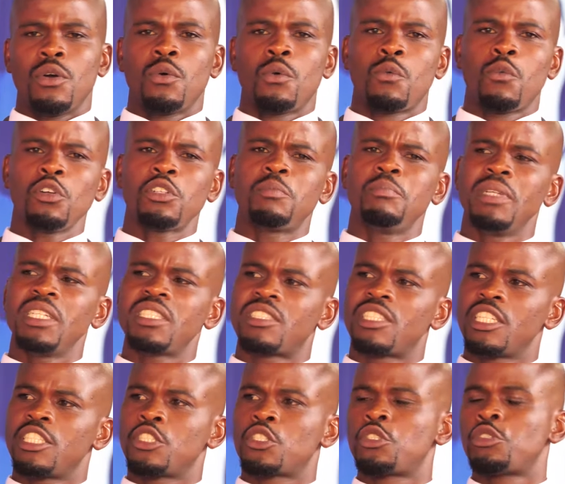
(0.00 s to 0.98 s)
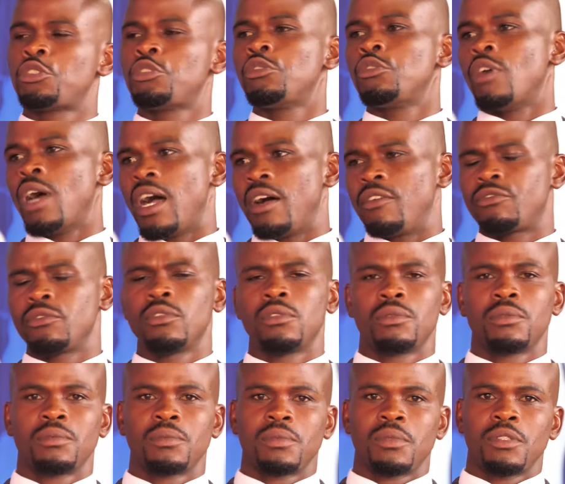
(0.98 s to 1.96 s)
What message do you have
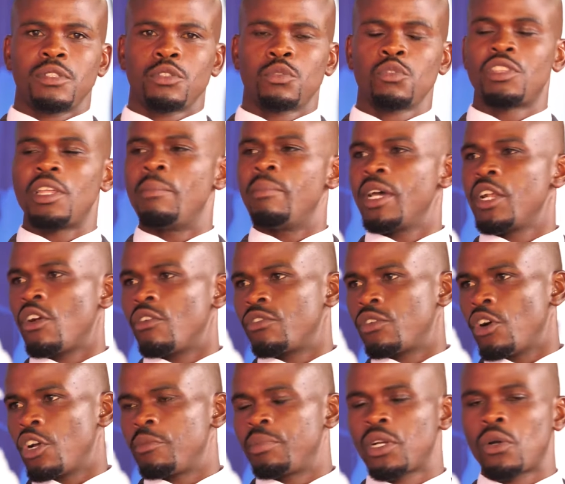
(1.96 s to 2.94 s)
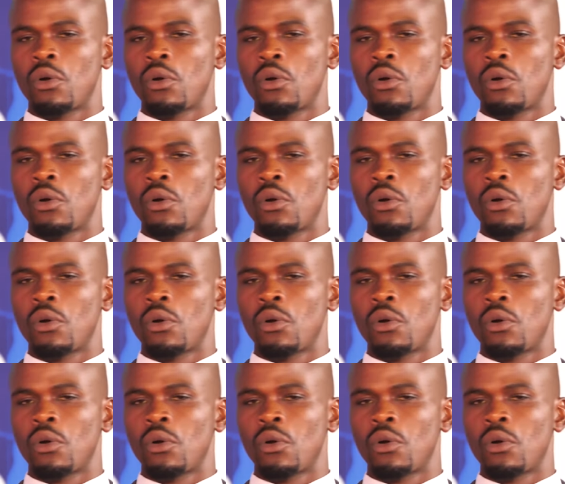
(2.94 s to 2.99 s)
to the men of God?